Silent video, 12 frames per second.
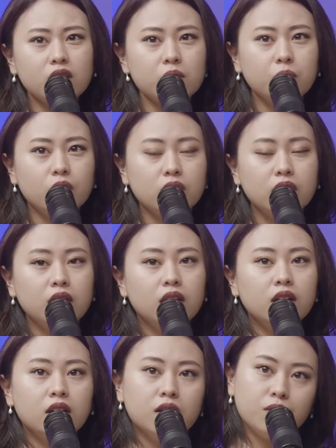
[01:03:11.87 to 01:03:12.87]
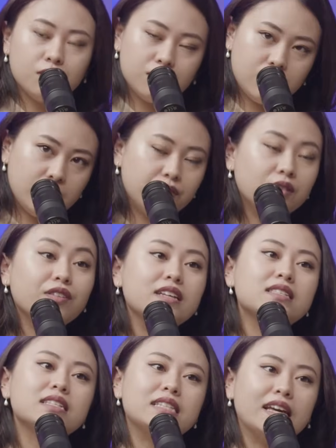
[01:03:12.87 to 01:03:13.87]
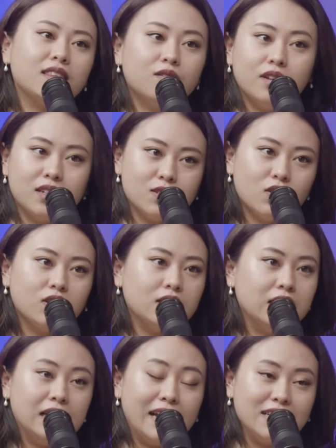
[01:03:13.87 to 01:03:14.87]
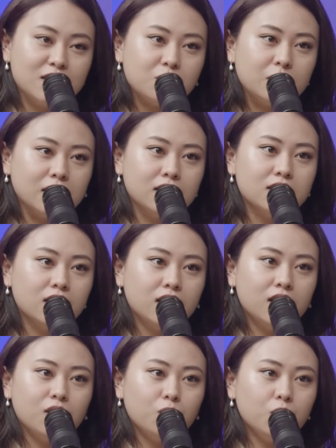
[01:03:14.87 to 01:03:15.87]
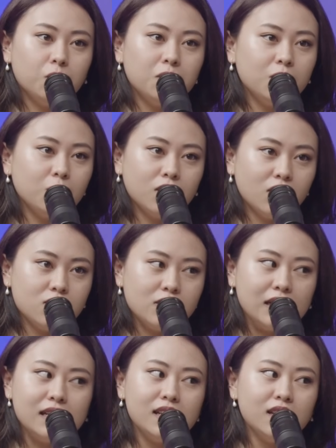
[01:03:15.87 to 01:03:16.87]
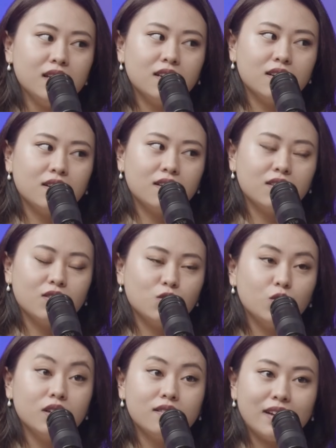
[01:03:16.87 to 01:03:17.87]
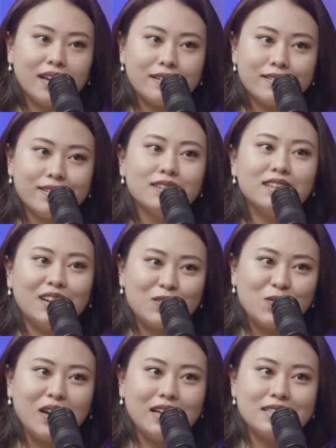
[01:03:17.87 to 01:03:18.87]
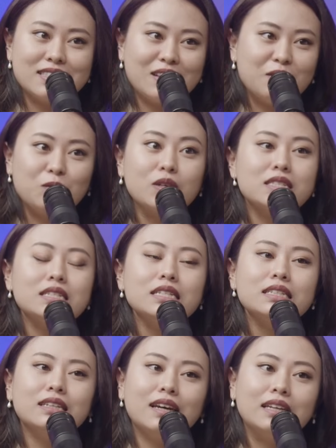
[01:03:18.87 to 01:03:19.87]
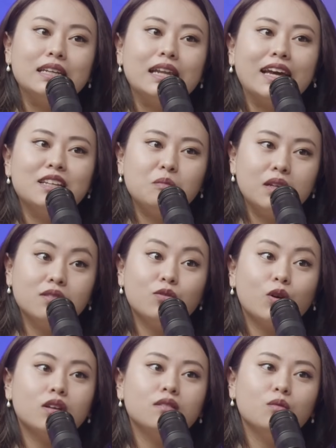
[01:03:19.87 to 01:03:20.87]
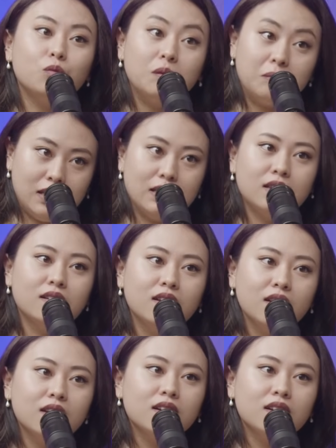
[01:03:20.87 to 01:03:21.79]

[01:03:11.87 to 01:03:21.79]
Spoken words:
about even phases like the Renaissance, the Enlightenment, women were not really doing great that ways. It wasn't an enlightenment for women.